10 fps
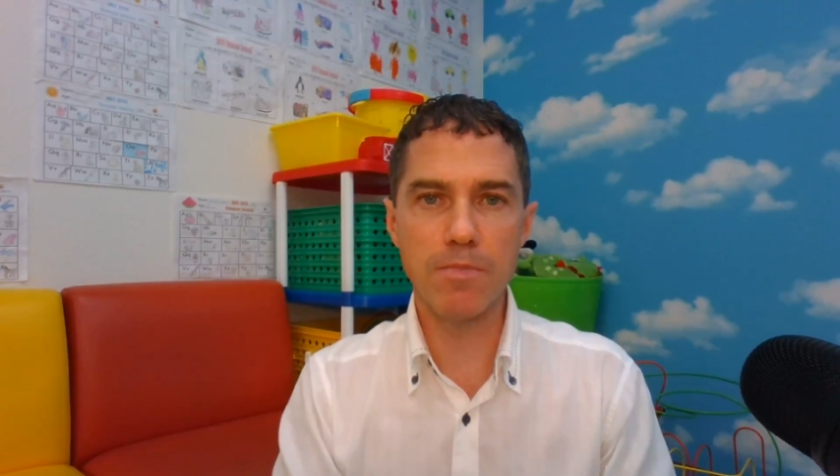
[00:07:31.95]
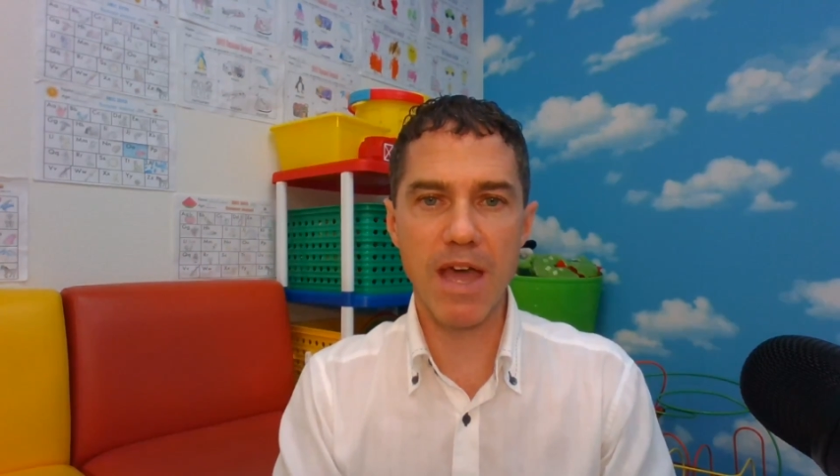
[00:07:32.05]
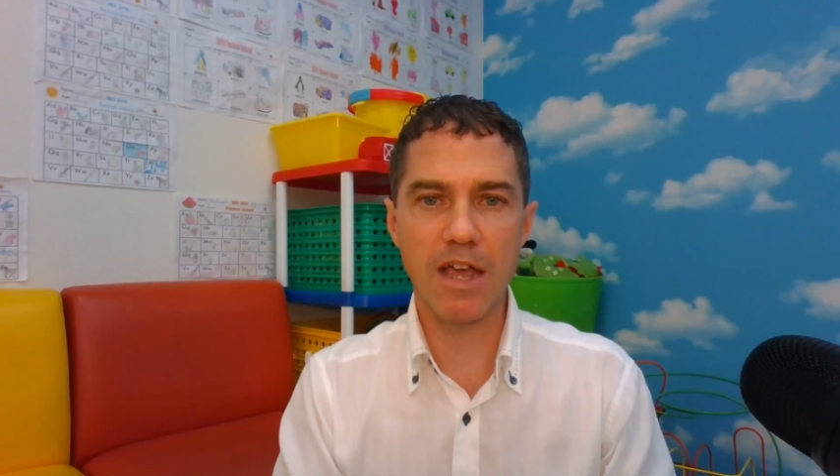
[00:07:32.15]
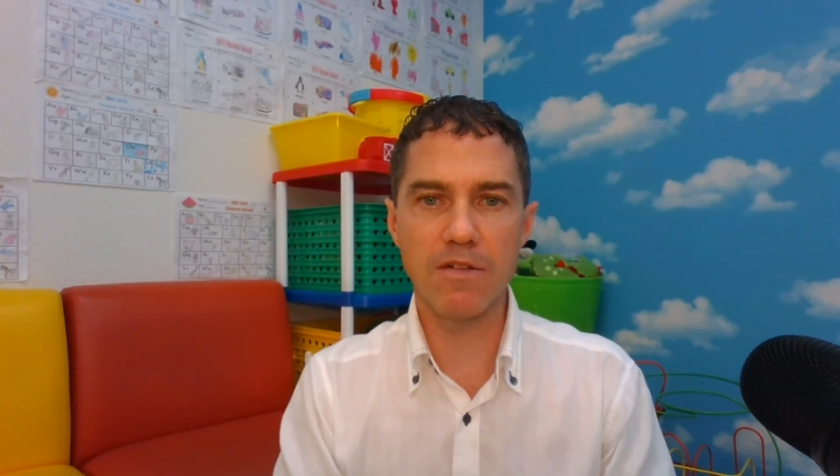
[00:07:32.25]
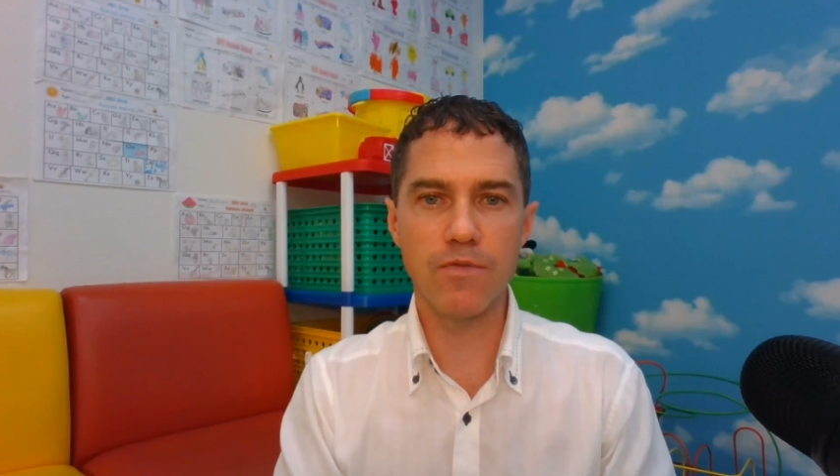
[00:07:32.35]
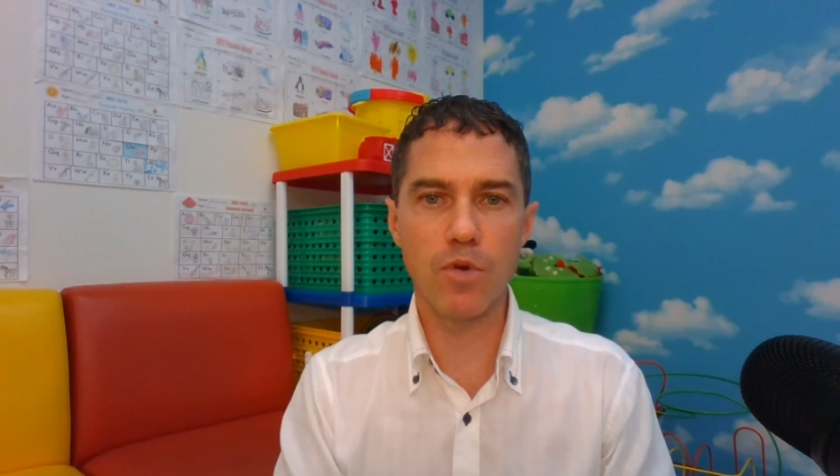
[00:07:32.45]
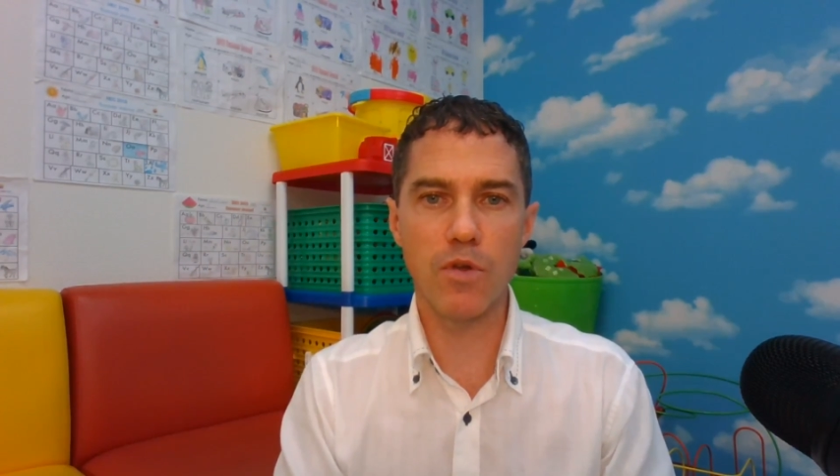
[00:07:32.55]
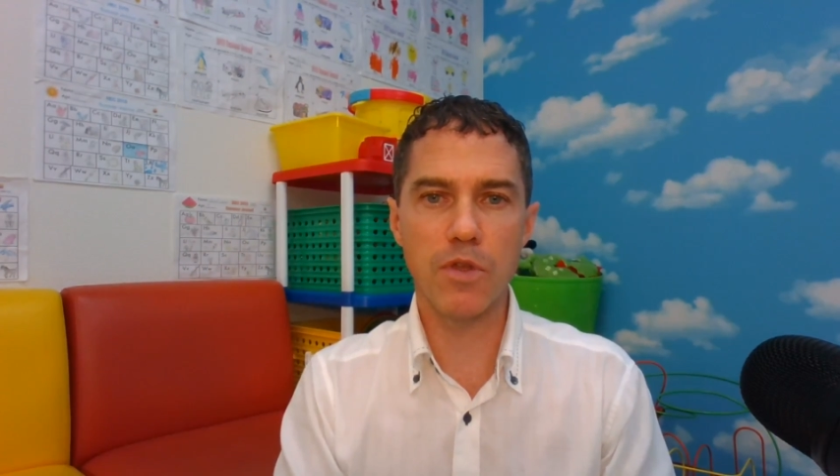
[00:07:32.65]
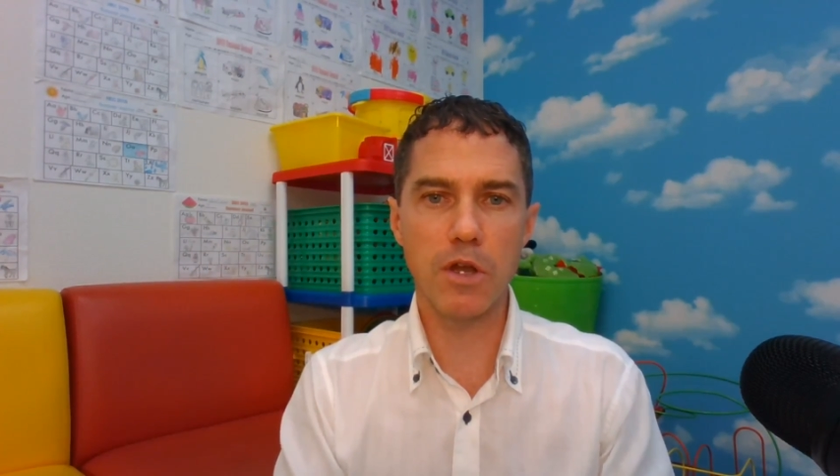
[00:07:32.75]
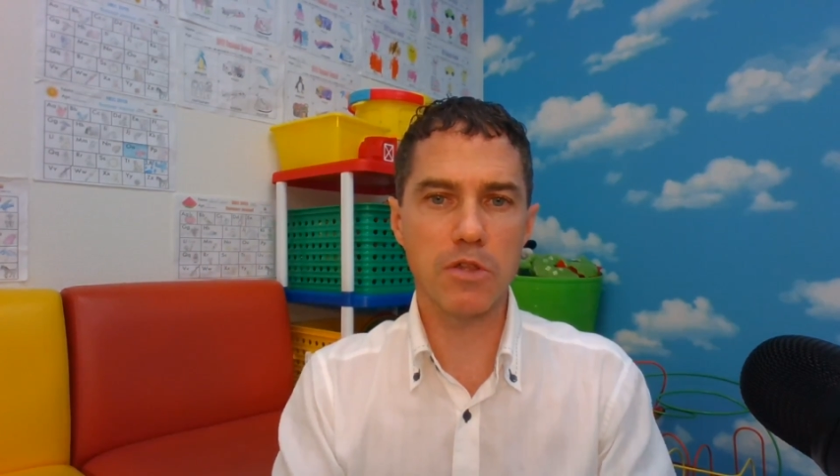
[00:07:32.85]
back and
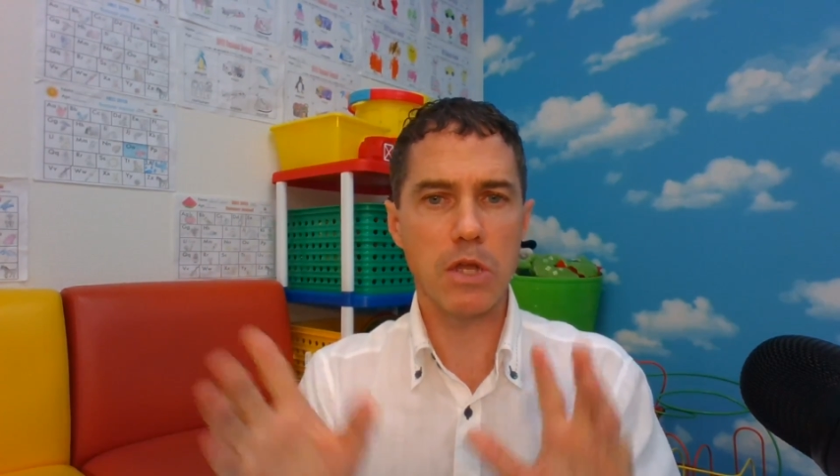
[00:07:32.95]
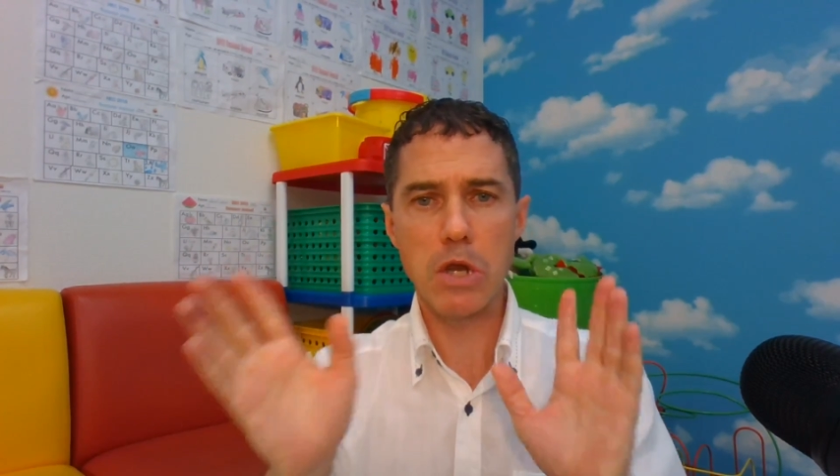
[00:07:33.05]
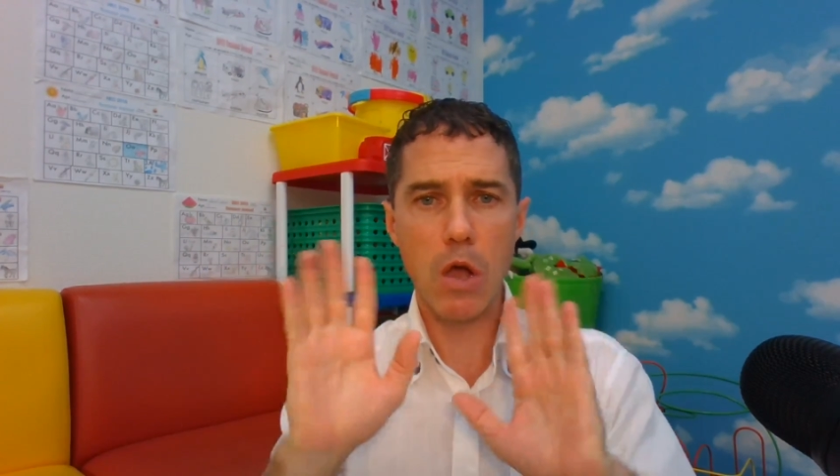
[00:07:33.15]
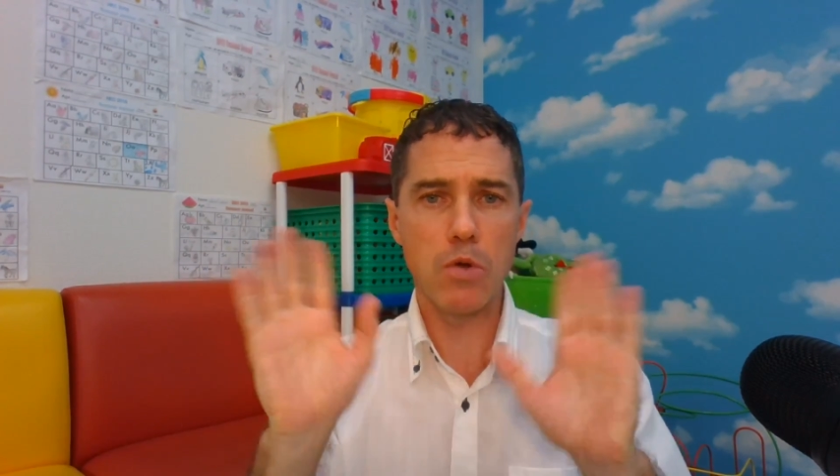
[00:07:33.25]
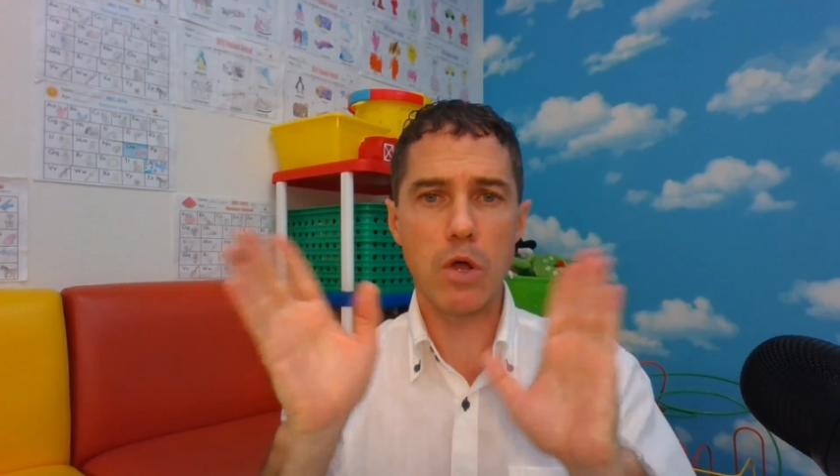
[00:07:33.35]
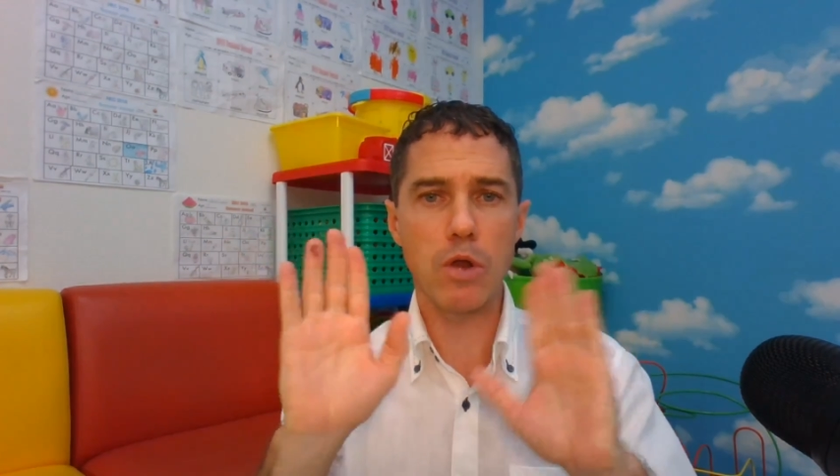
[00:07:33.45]
forth, and I'll say, no,